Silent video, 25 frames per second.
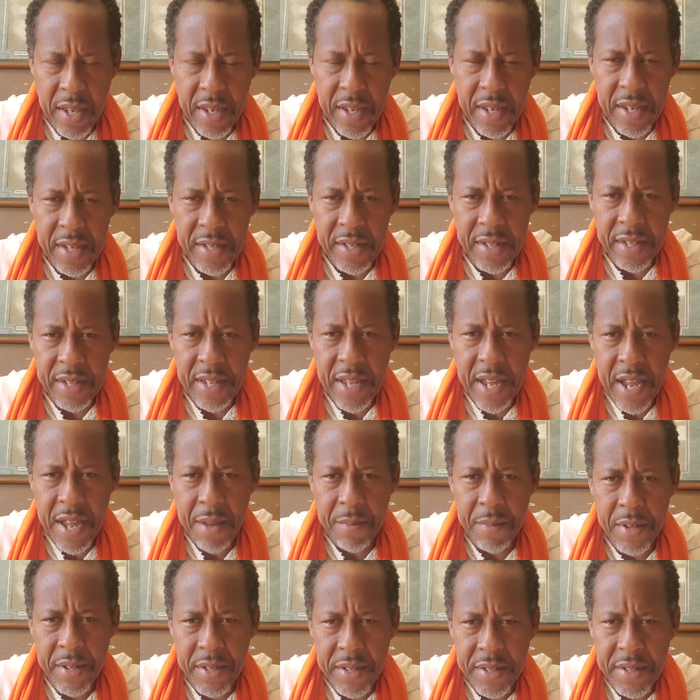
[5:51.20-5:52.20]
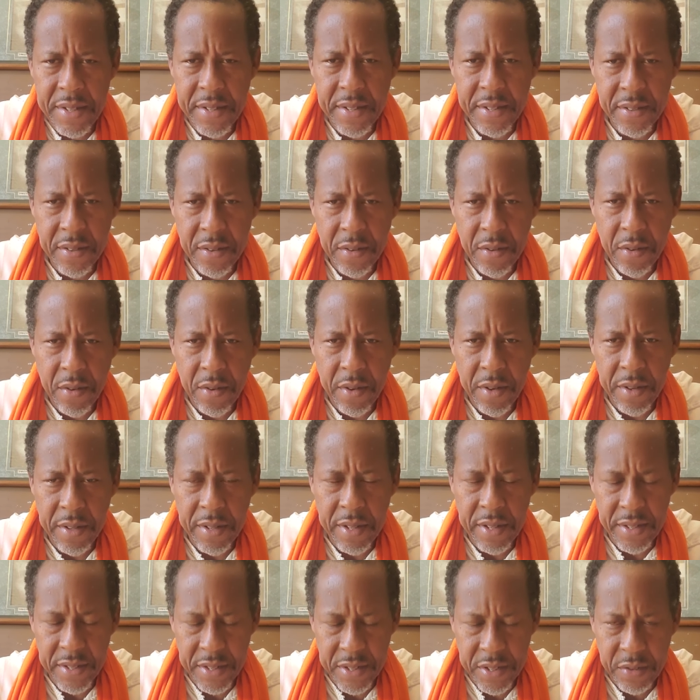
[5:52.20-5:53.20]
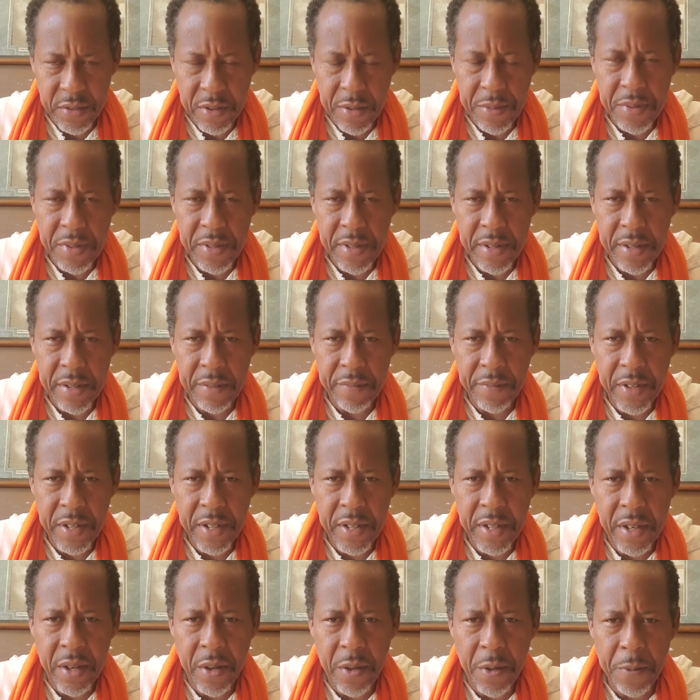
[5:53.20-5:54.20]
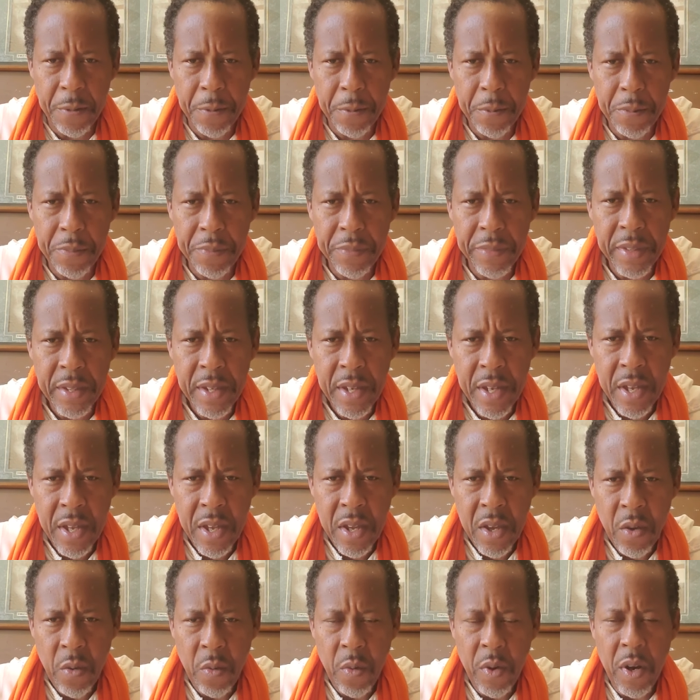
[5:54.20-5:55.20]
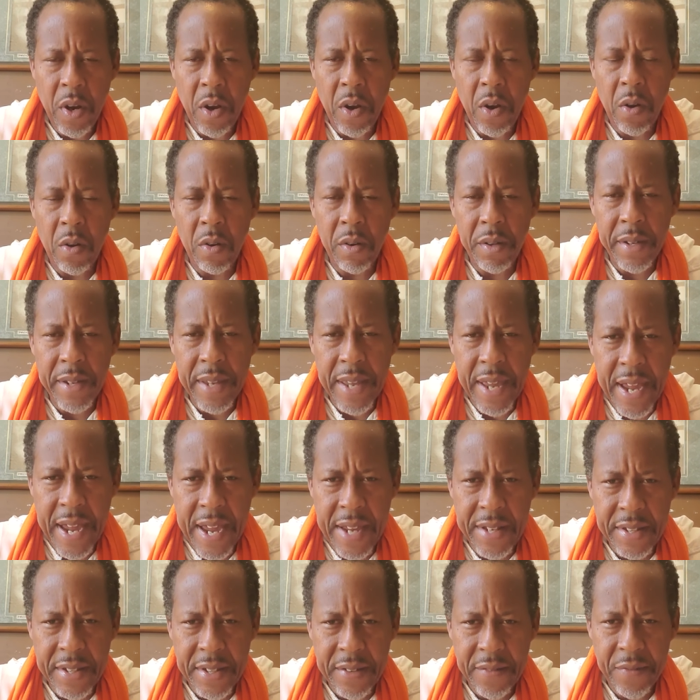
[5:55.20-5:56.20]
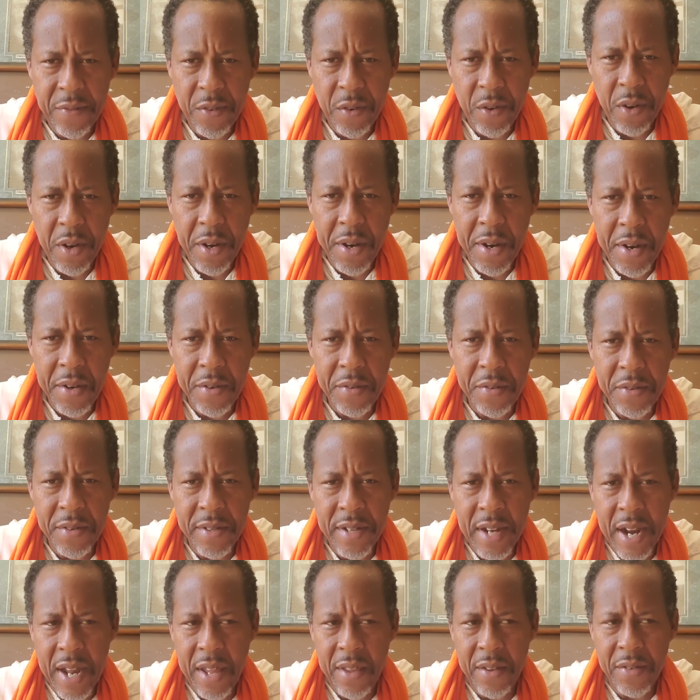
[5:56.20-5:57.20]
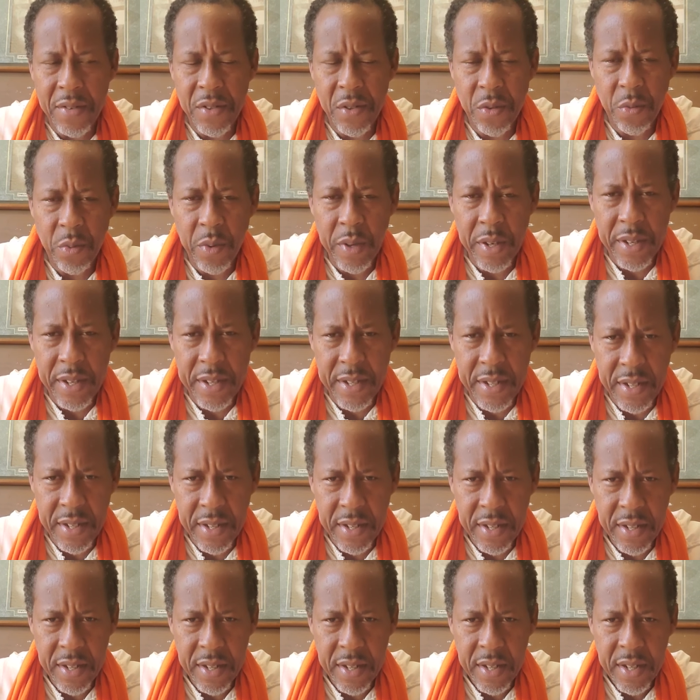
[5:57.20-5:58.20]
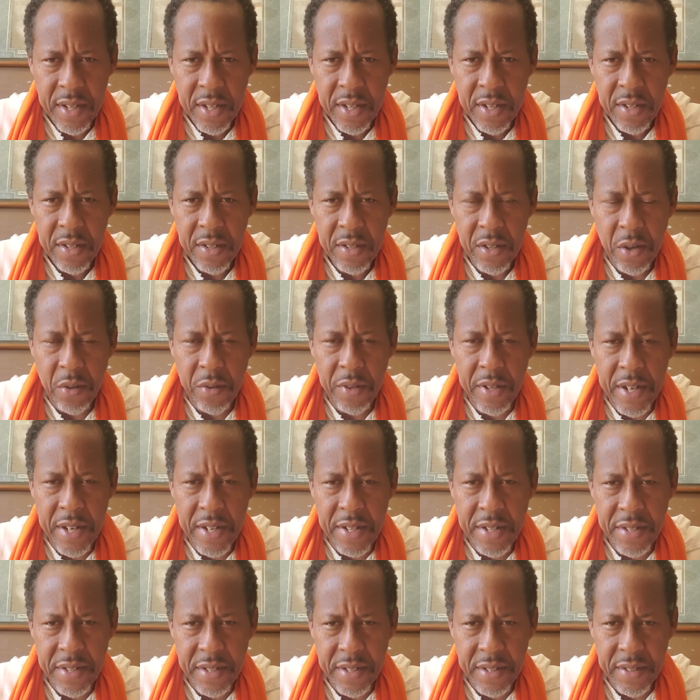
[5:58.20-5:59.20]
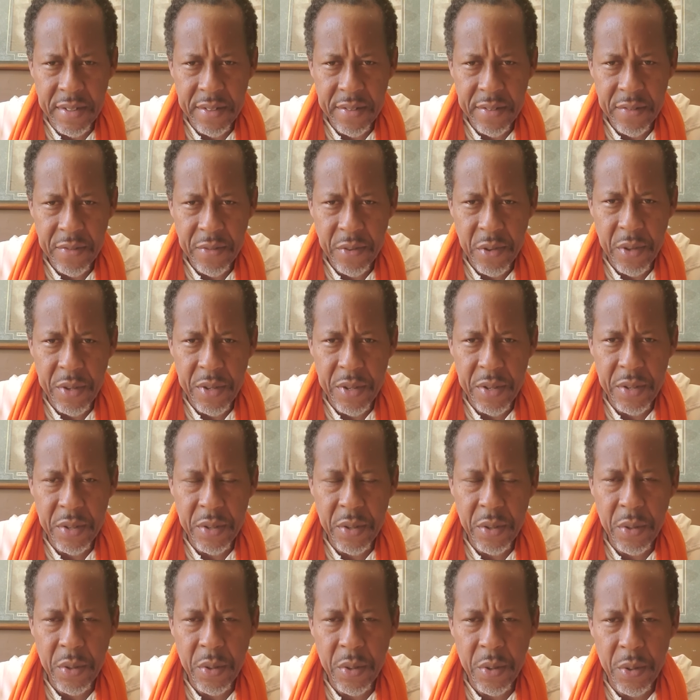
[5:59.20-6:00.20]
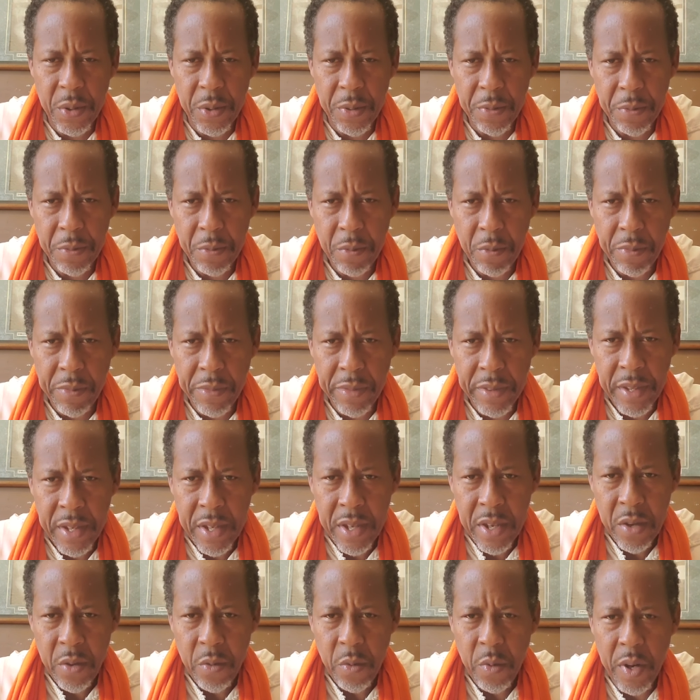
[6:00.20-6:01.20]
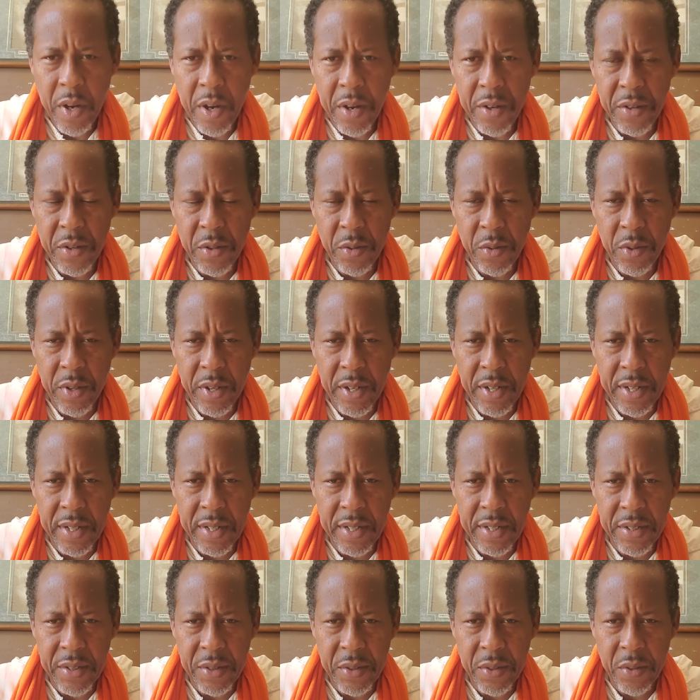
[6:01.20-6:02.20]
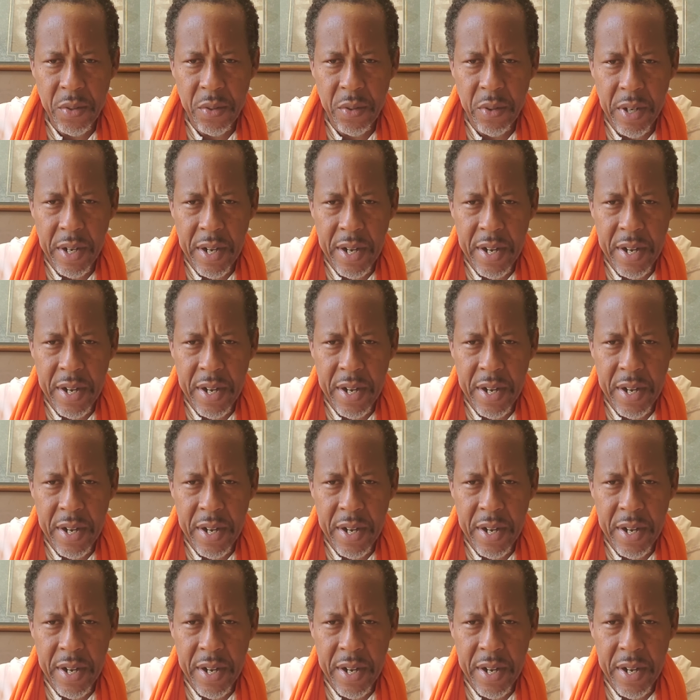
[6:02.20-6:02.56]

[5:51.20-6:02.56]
in the comments or the description of the video. We are only asking for $100 a week donation for the school. We are doing the school